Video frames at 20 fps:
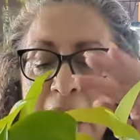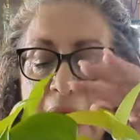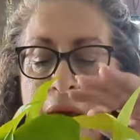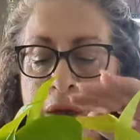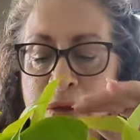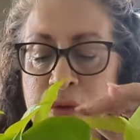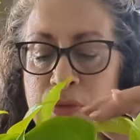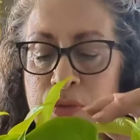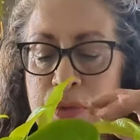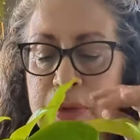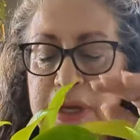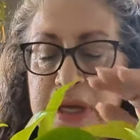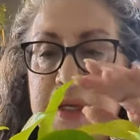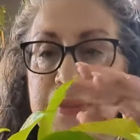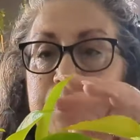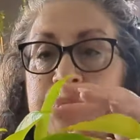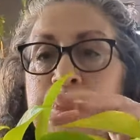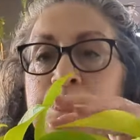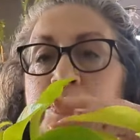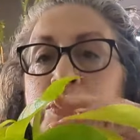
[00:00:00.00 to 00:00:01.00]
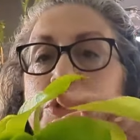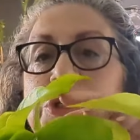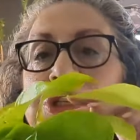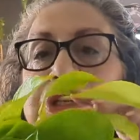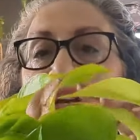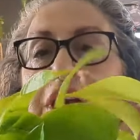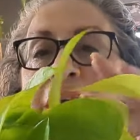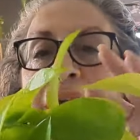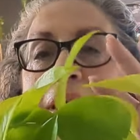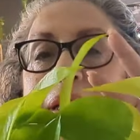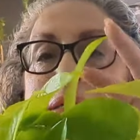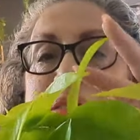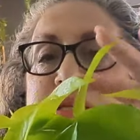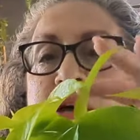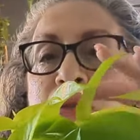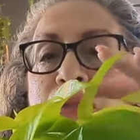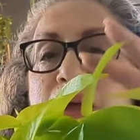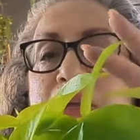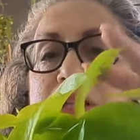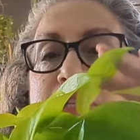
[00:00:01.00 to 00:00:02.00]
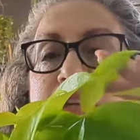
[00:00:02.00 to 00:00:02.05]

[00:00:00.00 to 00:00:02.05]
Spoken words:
how bushy it is on the